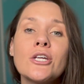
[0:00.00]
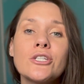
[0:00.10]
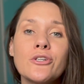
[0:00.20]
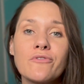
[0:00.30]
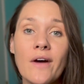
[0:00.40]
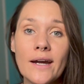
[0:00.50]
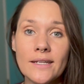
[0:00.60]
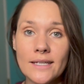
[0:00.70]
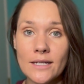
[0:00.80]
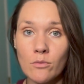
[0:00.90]
to
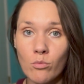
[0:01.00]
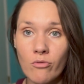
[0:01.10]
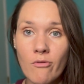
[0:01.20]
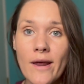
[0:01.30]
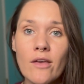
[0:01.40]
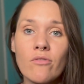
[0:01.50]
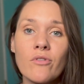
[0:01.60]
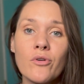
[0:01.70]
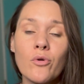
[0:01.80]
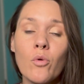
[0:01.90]
finally break
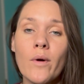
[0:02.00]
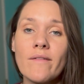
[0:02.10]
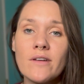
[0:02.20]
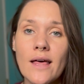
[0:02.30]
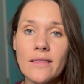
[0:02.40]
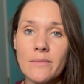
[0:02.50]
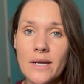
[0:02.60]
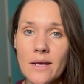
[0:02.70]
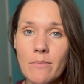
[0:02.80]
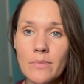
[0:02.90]
through whatever that
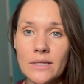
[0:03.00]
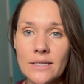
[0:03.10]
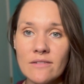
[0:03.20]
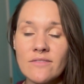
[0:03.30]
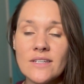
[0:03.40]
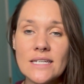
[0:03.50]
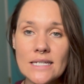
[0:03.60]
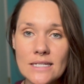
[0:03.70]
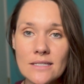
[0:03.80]
limiting belief is.